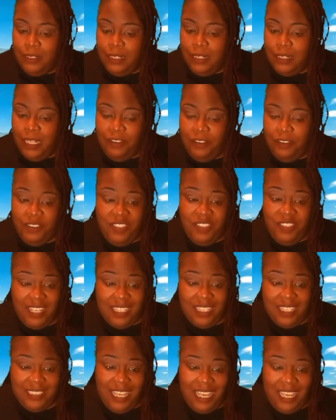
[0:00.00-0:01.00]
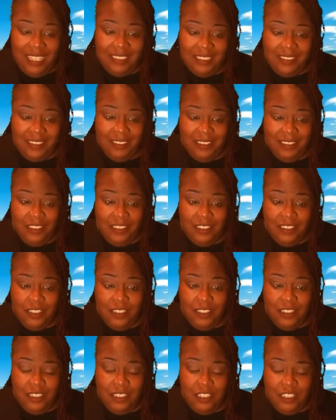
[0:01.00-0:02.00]
everything like that
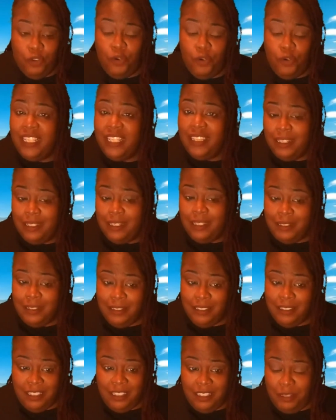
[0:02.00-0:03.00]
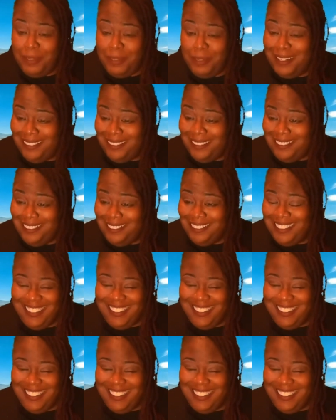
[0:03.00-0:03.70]
during the meeting.